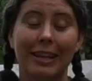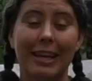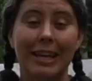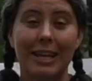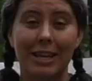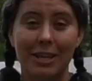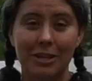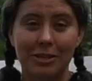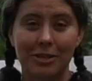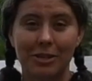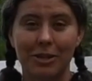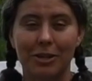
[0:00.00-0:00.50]

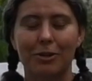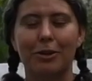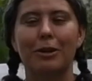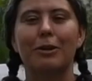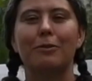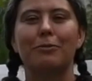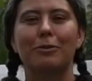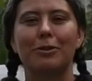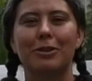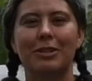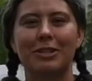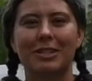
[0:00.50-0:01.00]
easier if
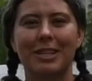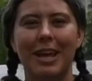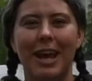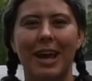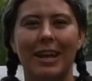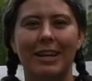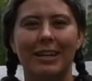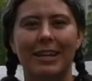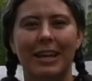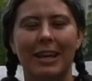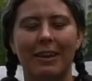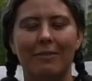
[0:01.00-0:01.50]
you
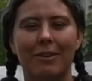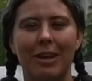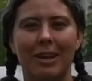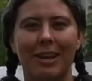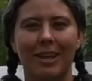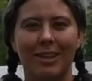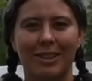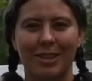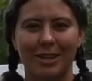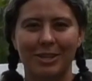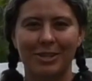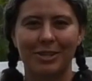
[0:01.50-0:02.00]
decide to give any
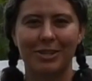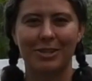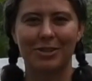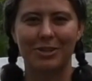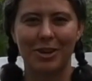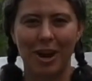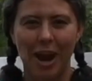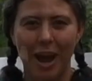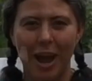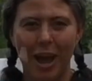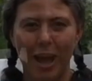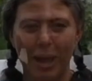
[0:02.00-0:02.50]
of these a
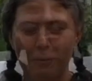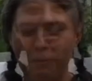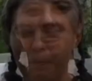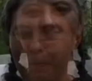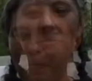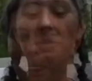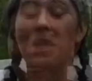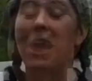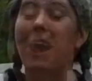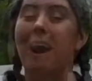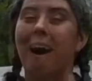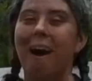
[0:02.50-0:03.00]
try.
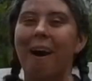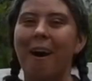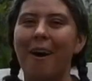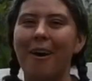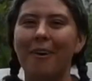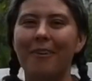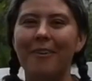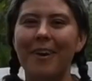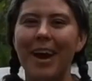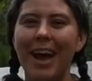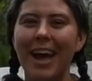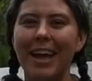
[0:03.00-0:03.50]
All
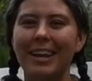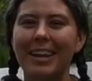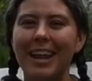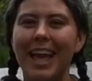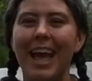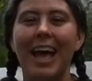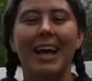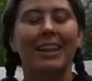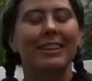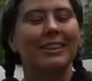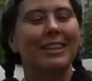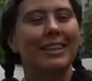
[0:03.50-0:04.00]
right,
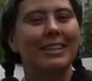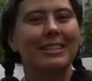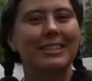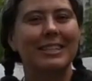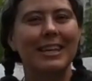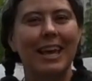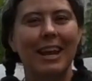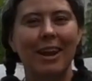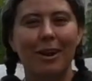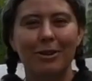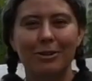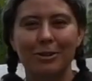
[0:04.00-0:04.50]
let's
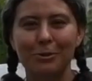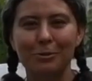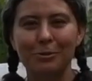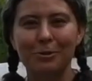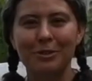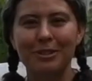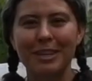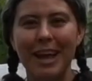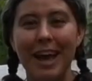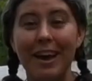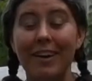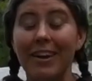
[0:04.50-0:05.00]
get our tools
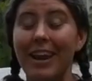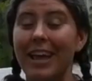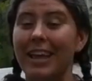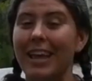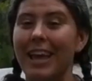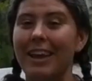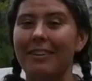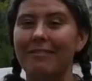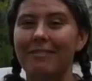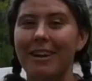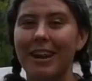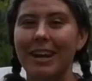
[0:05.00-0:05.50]
out and get
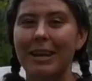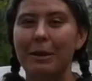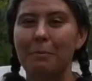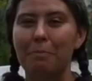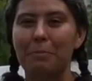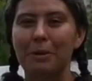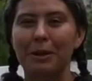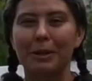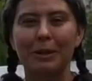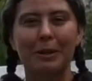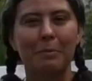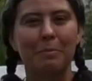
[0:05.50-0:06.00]
ready to
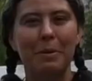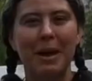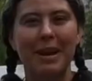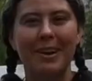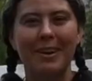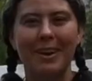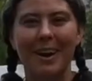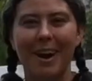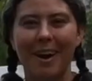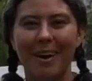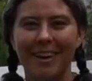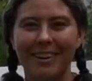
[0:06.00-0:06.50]
build a better
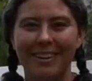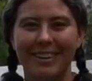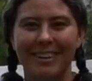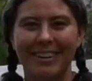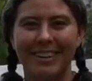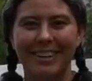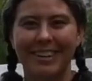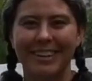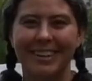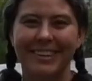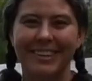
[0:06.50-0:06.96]
garden.